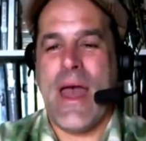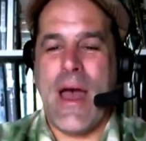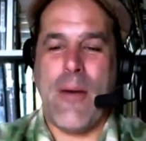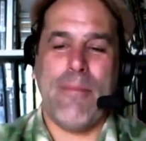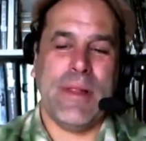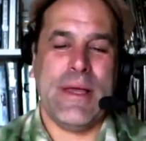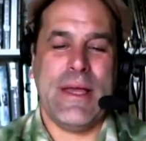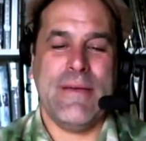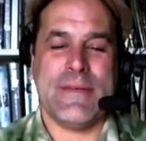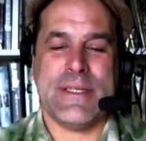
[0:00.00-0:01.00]
Helm
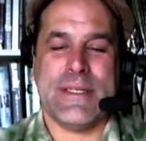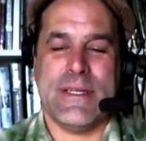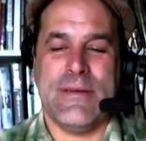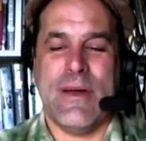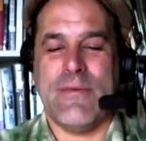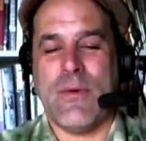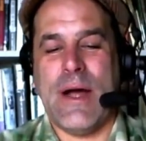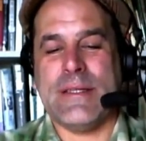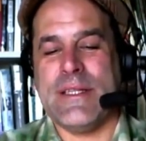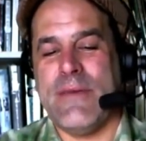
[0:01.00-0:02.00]
believes that you have the
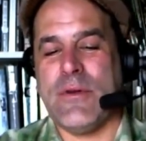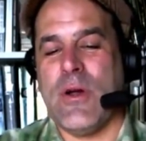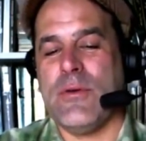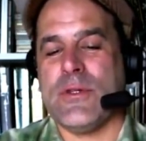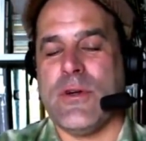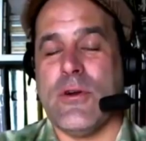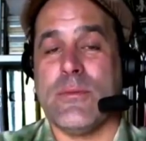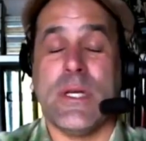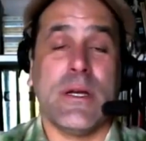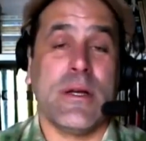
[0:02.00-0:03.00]
right to live on your own
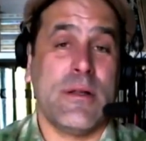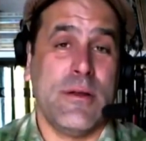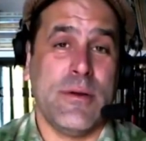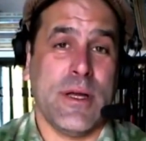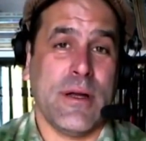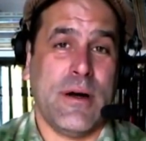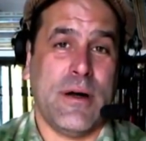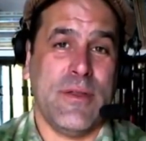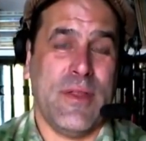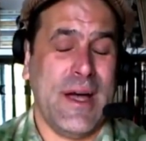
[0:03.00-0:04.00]
terms, including
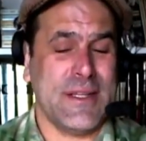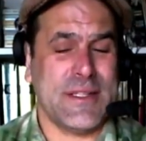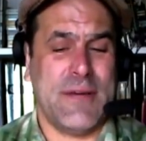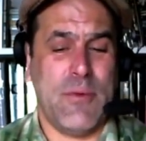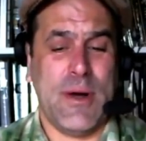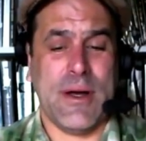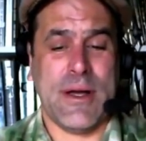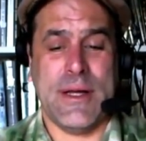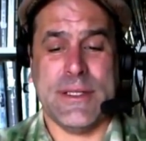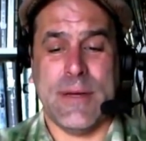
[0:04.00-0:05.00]
online. It's kind of a wild
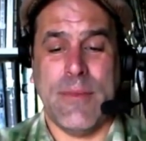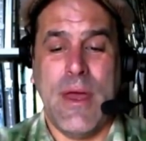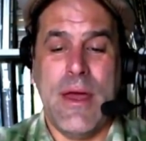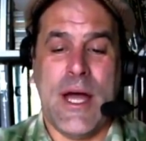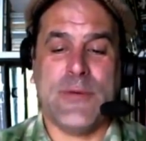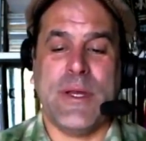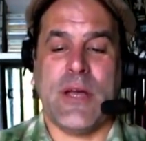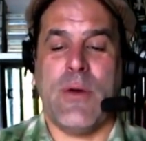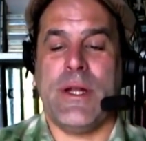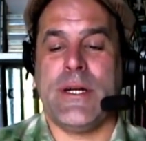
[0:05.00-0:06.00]
concept. That's why
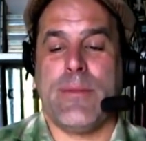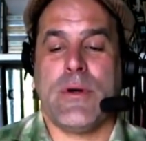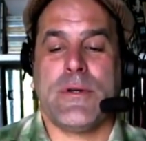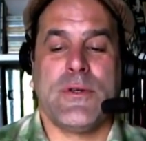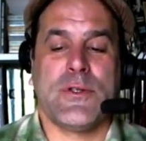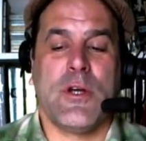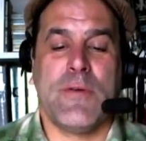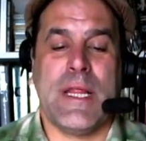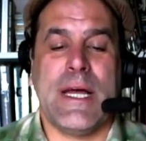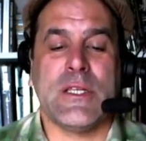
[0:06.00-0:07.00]
they created a personal
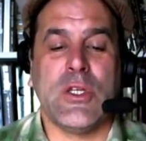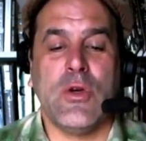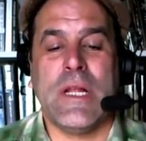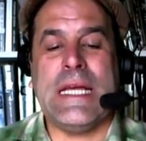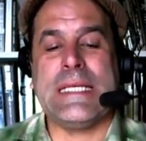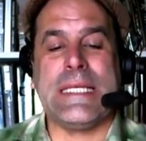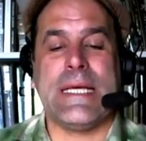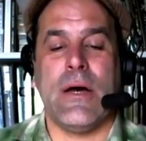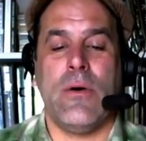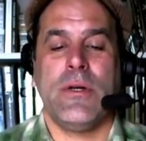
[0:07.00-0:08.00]
server that allows you to
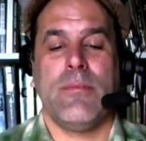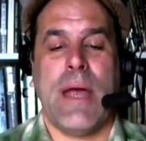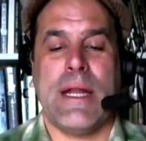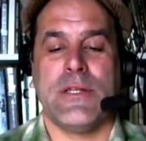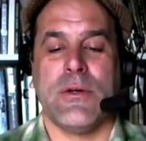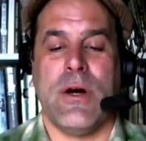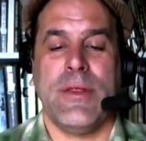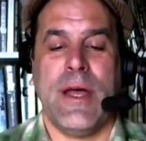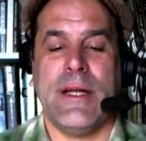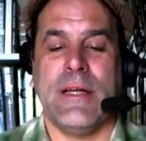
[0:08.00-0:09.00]
easily own and manage your
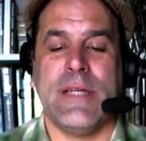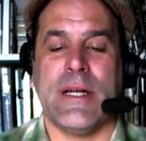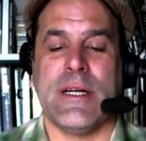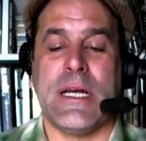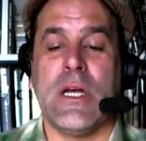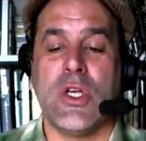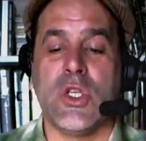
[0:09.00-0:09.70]
online identity,